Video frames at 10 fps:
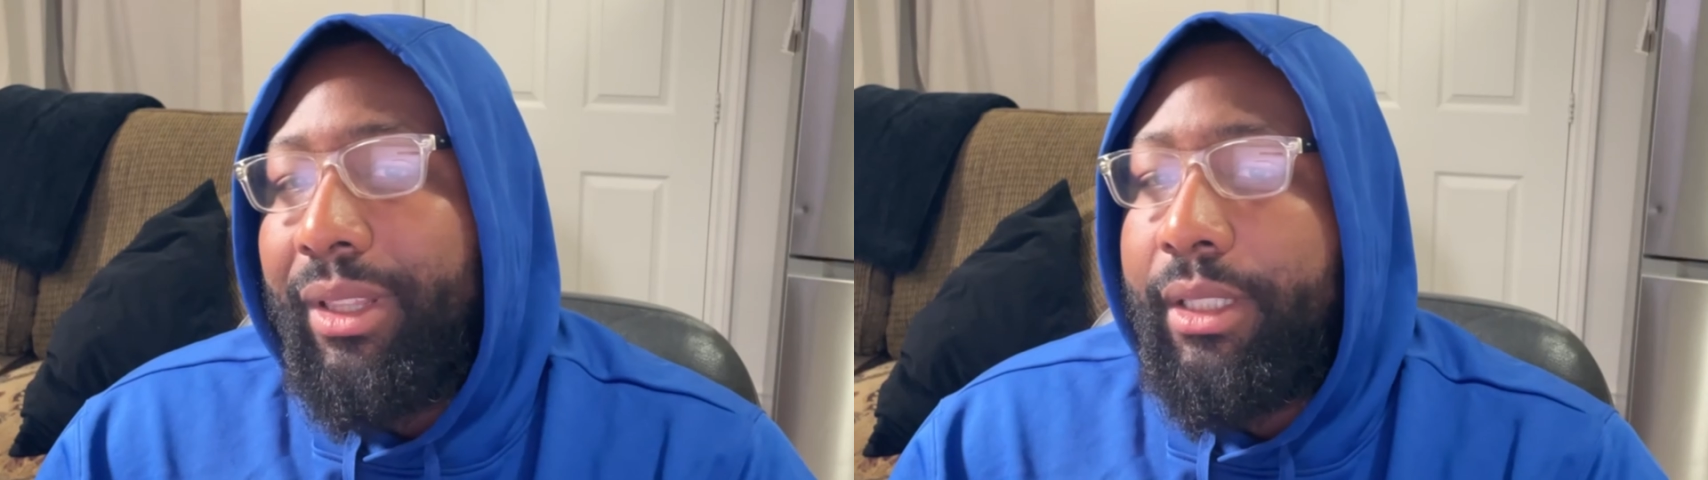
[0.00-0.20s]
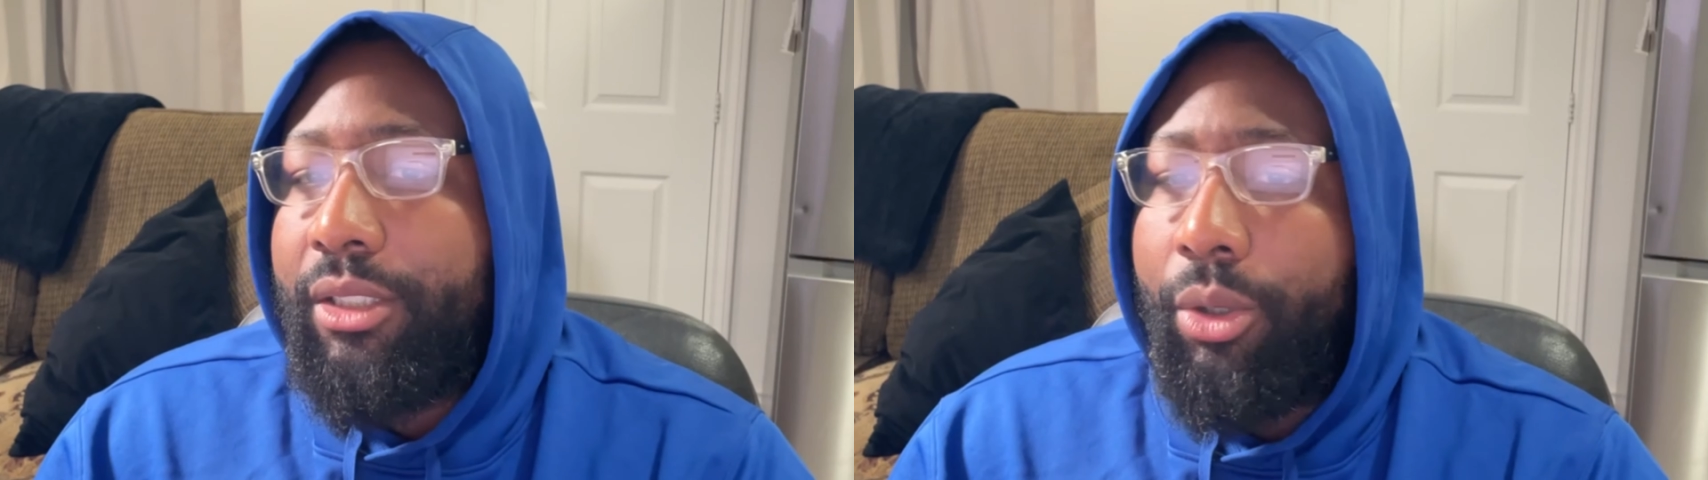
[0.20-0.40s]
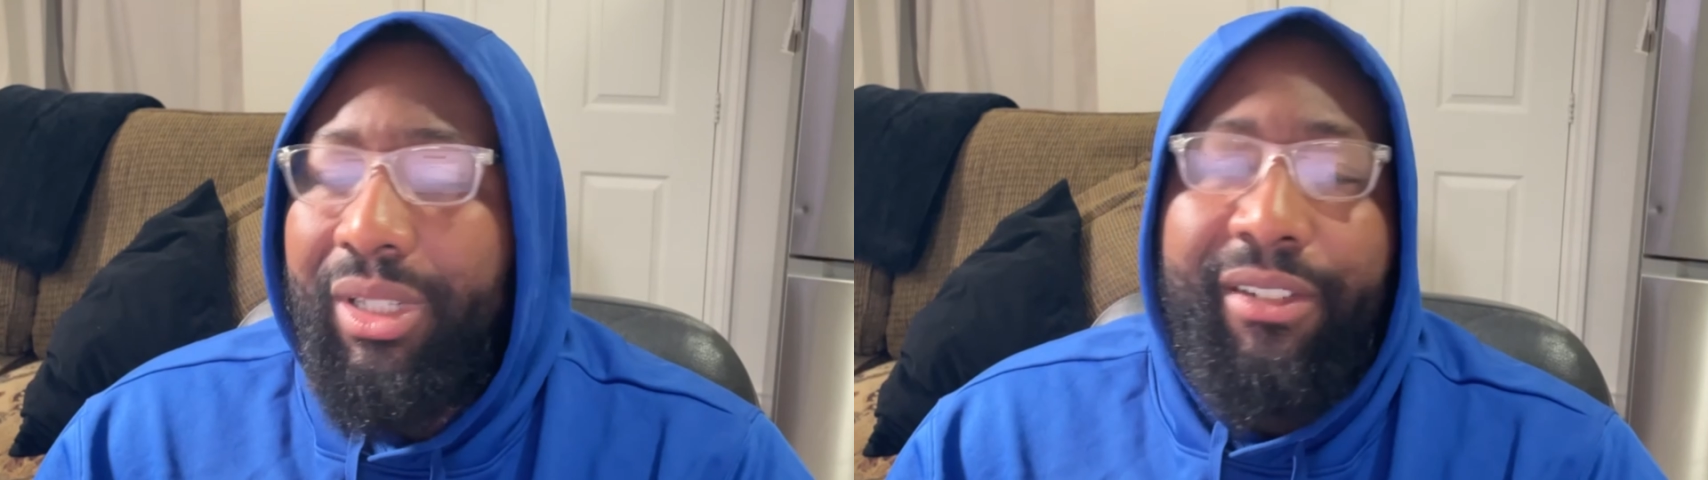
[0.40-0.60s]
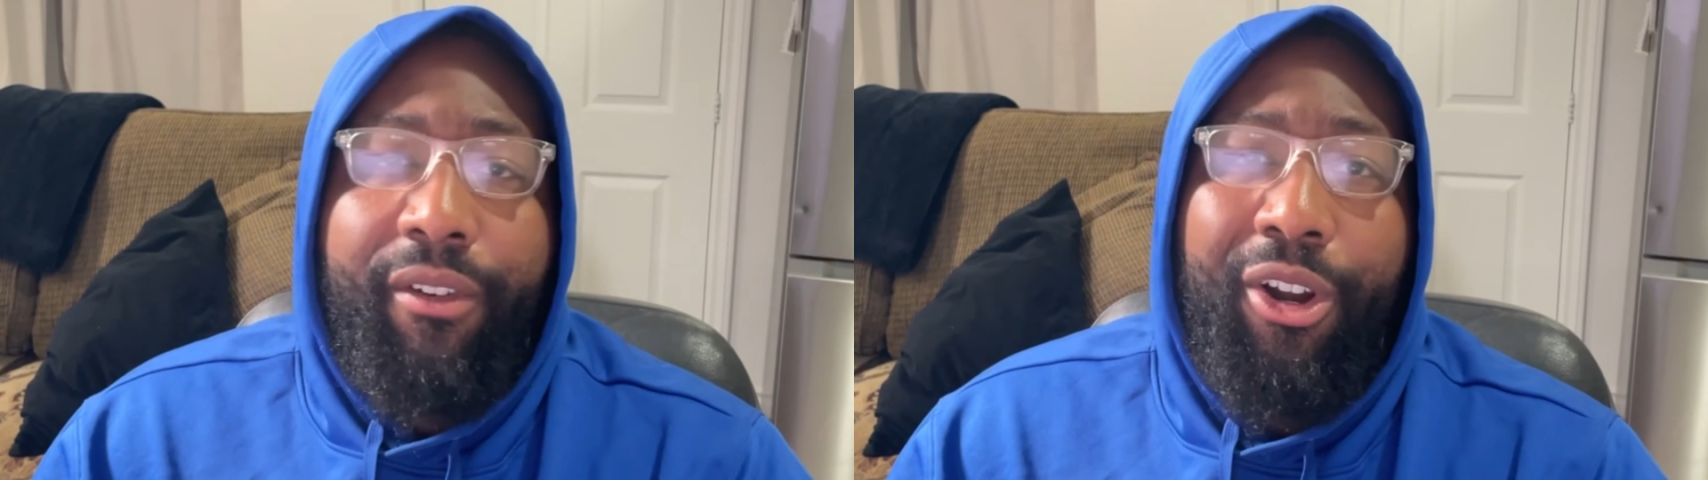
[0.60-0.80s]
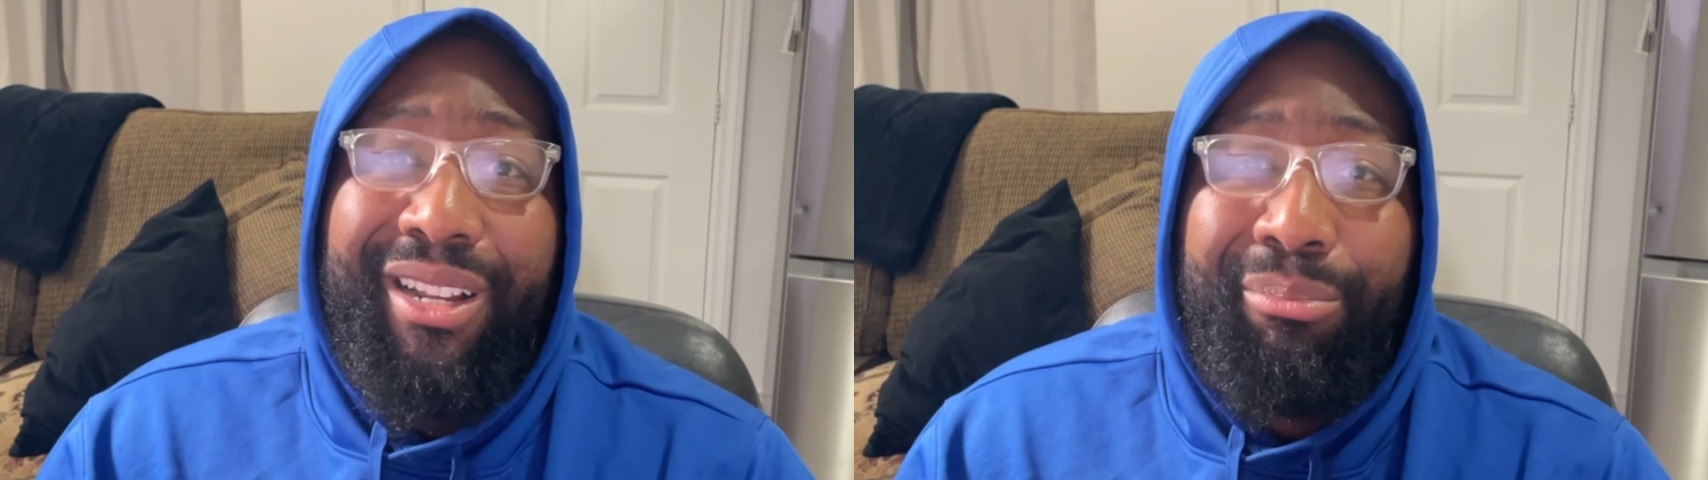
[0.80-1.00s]
these tokens have
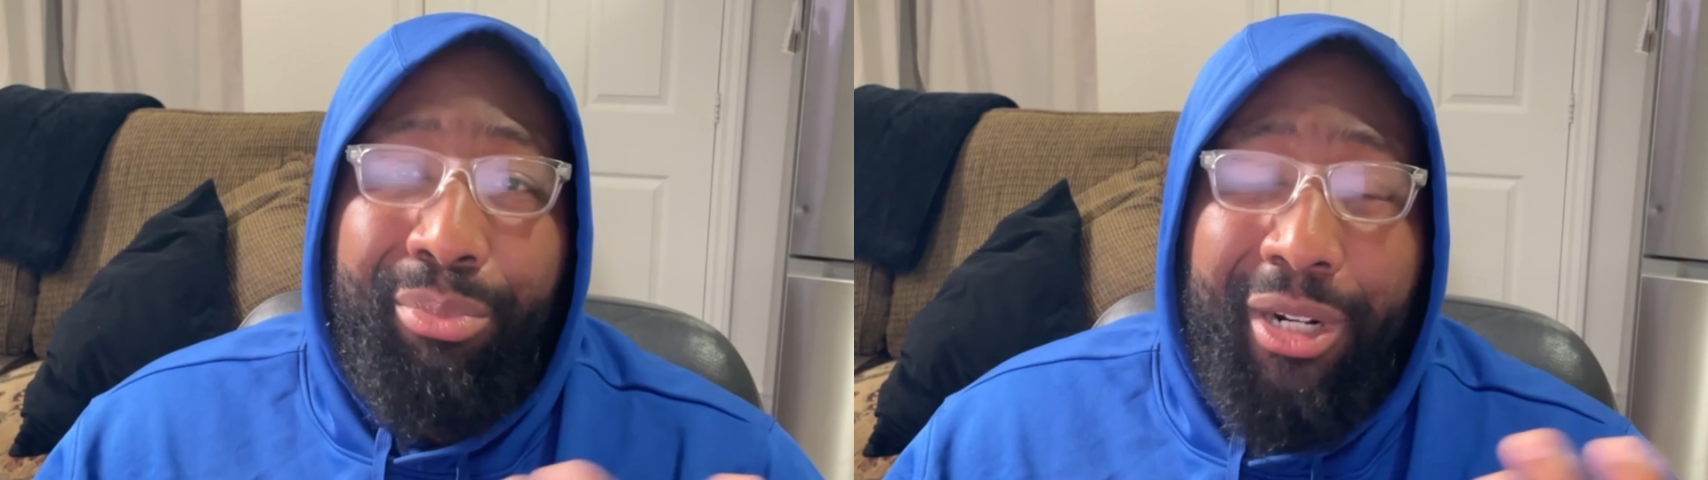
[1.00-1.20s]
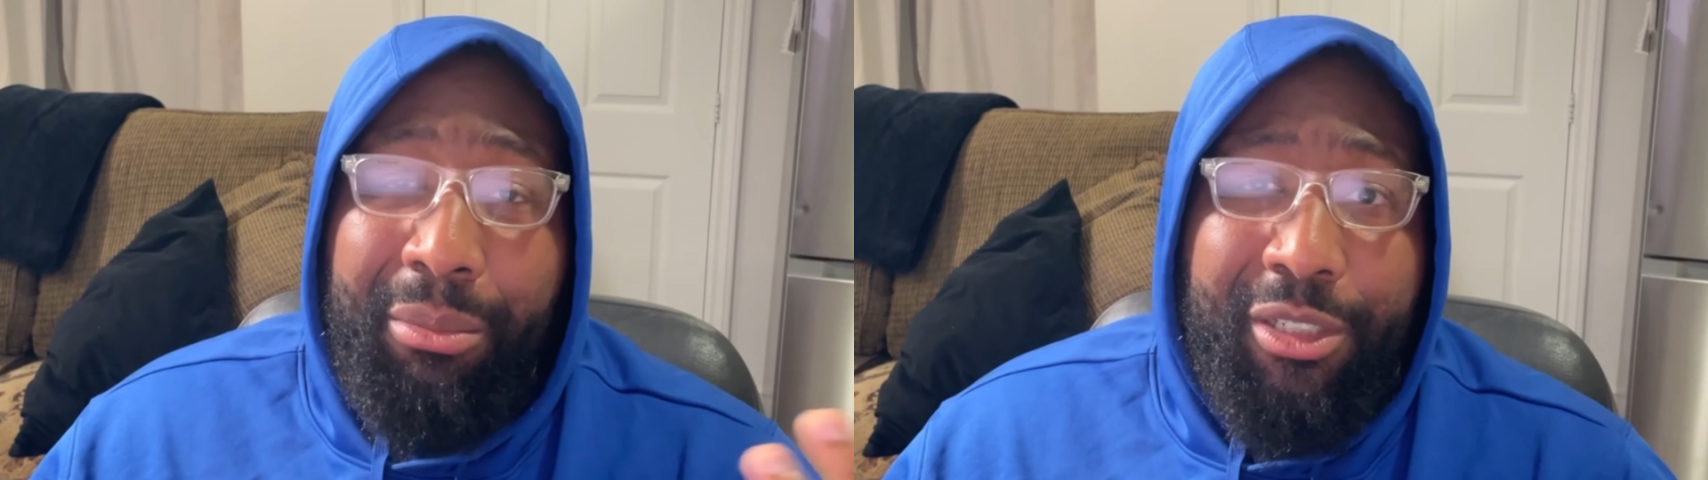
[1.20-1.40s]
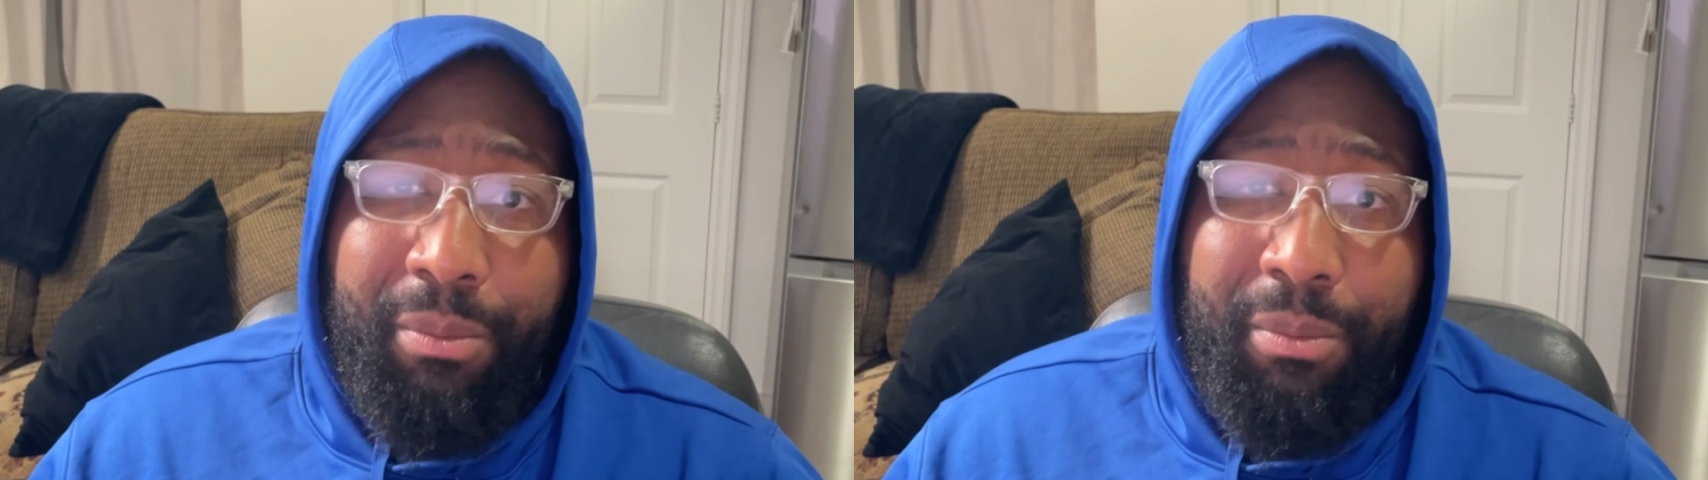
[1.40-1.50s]
already pretty much